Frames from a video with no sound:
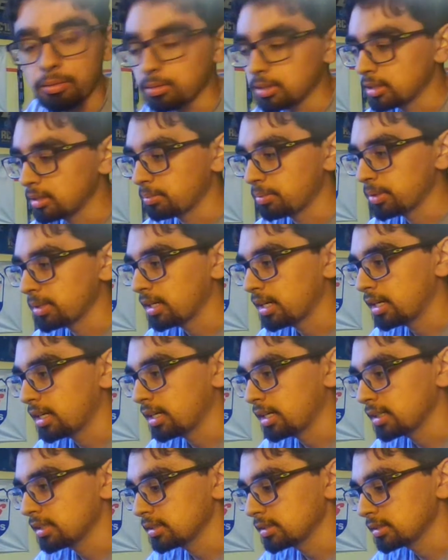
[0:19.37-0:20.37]
what's up, you
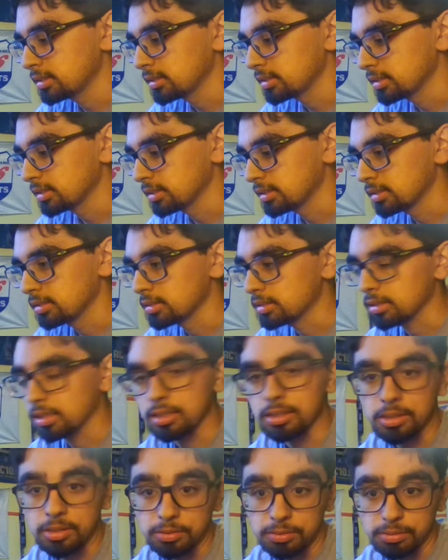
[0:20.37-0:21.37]
guys? This is
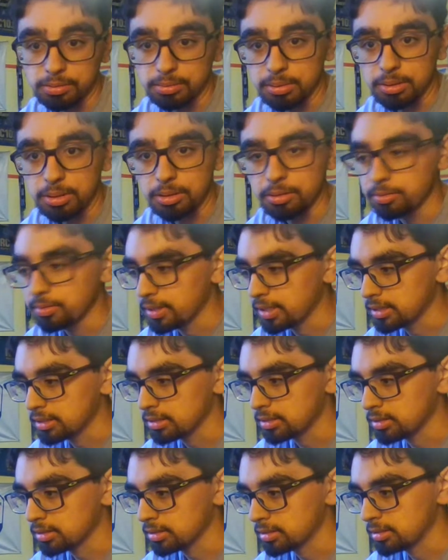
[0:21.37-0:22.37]
Edgar from Go Fast
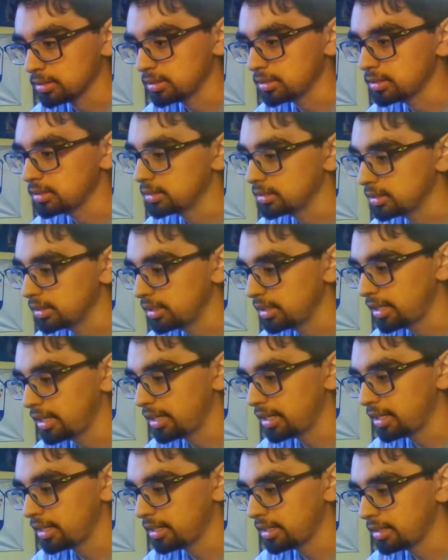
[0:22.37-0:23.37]
RC.
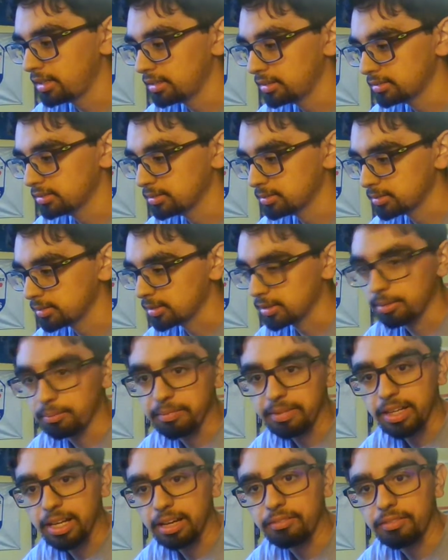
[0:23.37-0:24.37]
Today, I'm
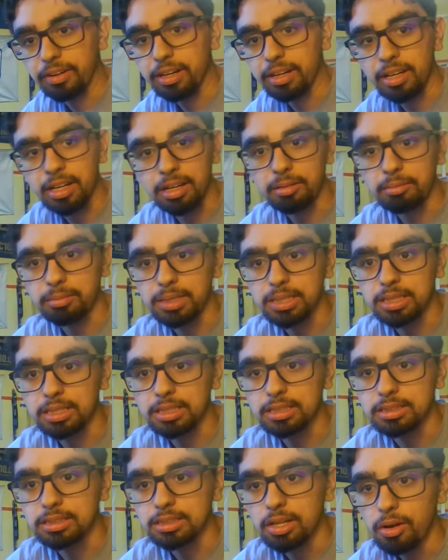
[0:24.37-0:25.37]
live right now
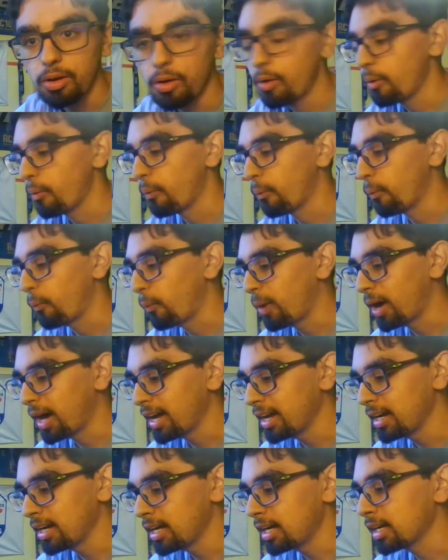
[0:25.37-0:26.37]
because why
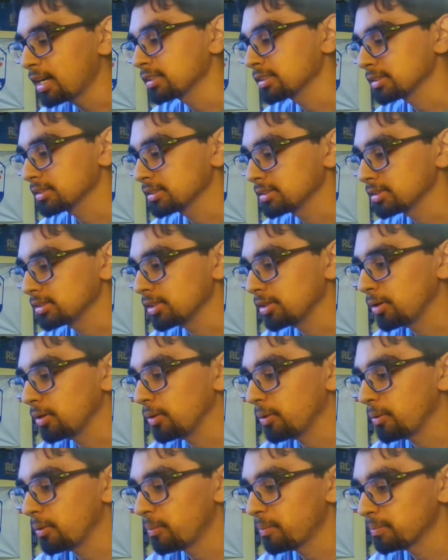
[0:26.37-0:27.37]
not?
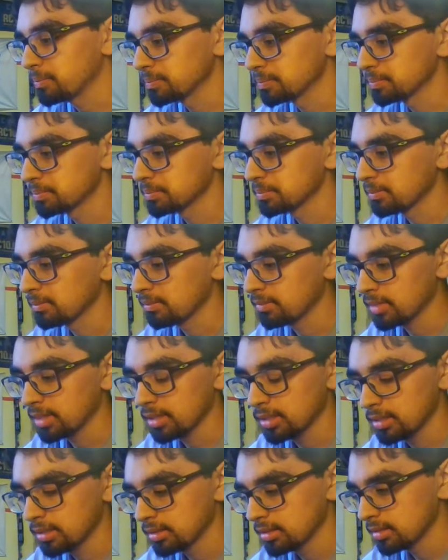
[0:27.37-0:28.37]
So
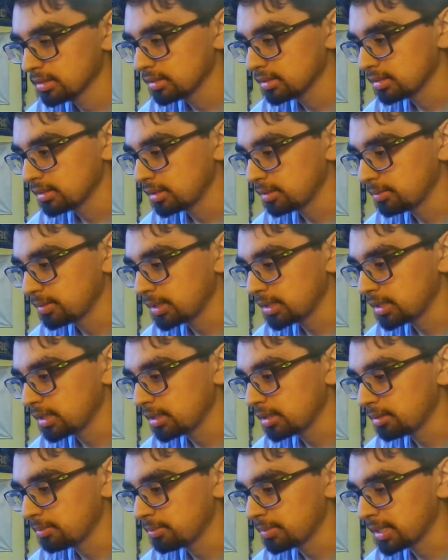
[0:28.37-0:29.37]
let me get
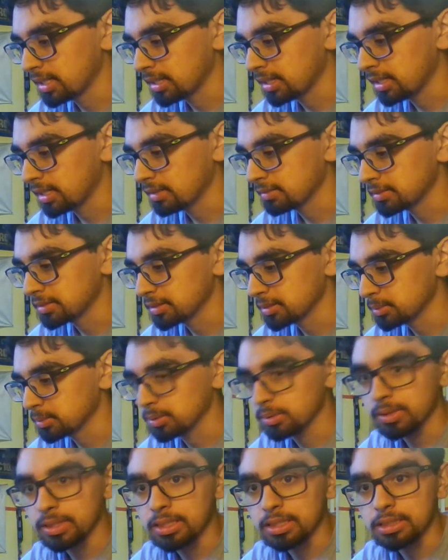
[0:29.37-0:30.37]
on my live stream
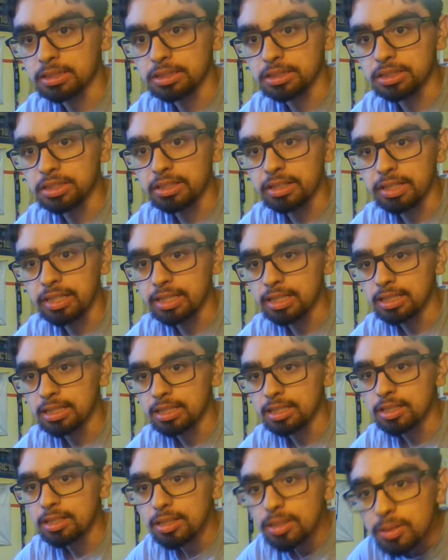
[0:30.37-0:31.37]
so I can share it.
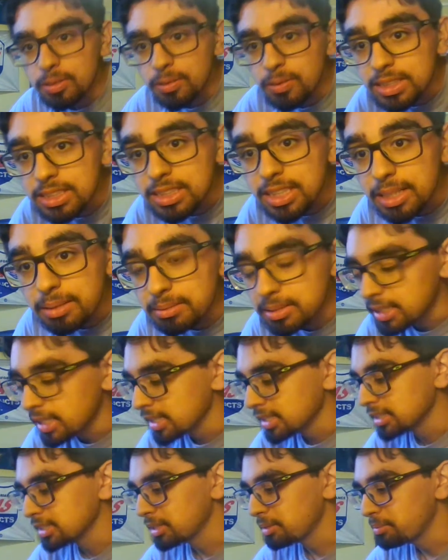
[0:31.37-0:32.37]
What's up,
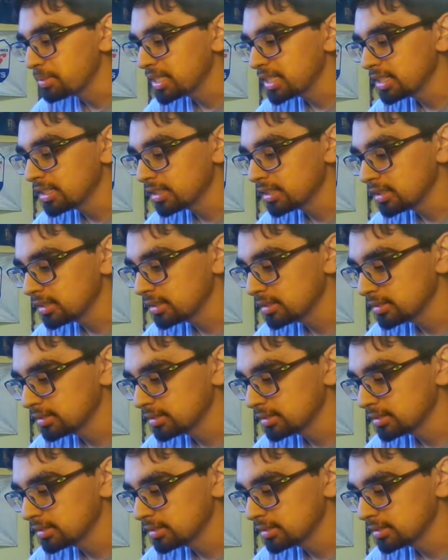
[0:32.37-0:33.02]
Texabir?